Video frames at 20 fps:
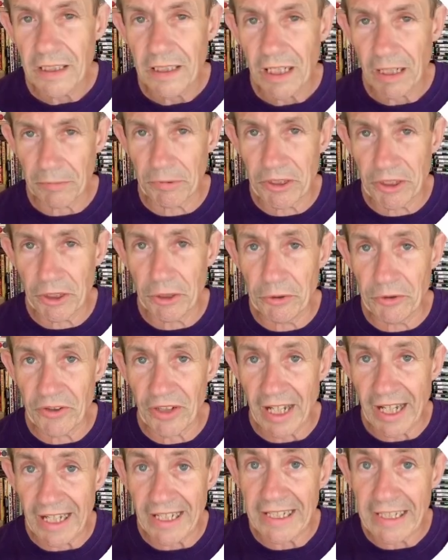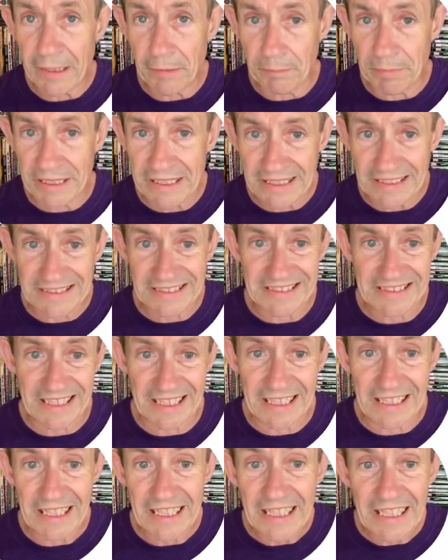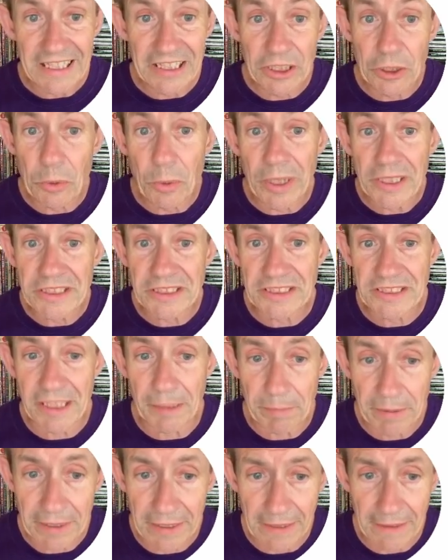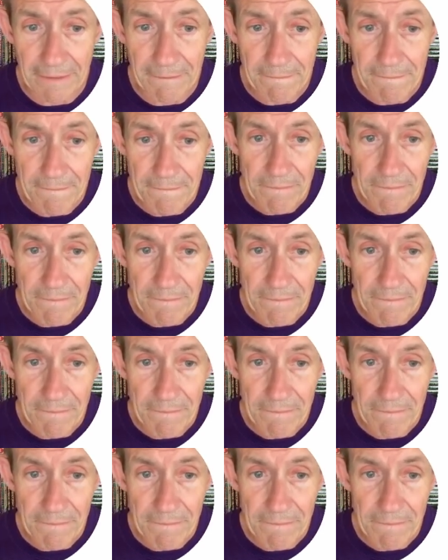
I'm going to use A and B and C in the equations up here.